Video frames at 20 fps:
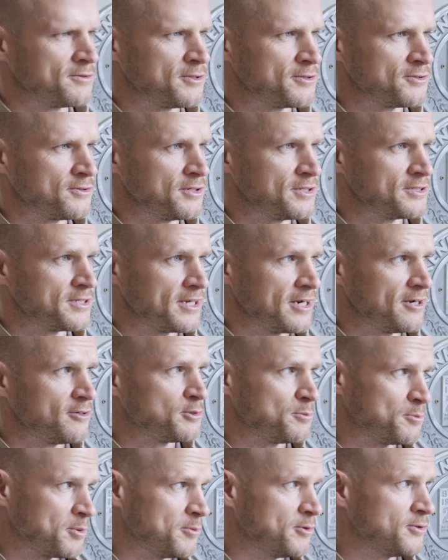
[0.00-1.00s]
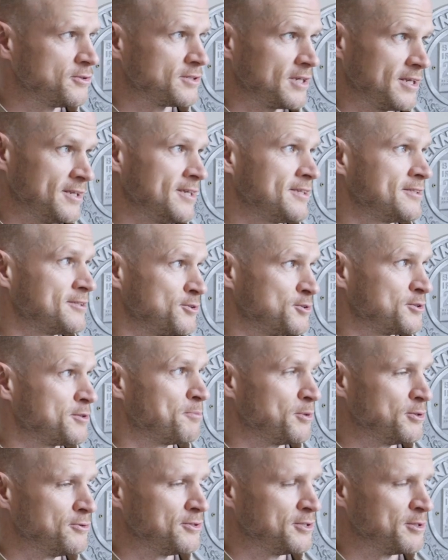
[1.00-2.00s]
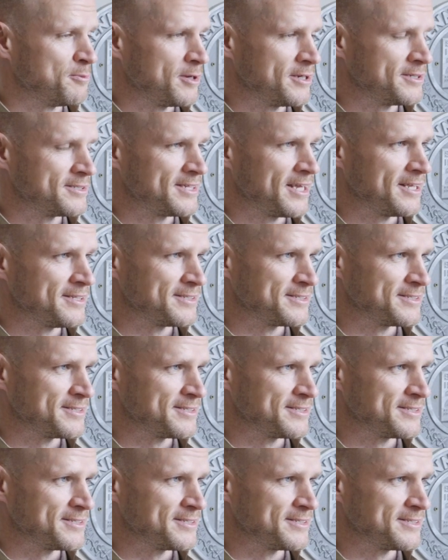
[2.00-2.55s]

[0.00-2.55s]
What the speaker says: the sunny side out and promote it. And I think just the beauty of the place sells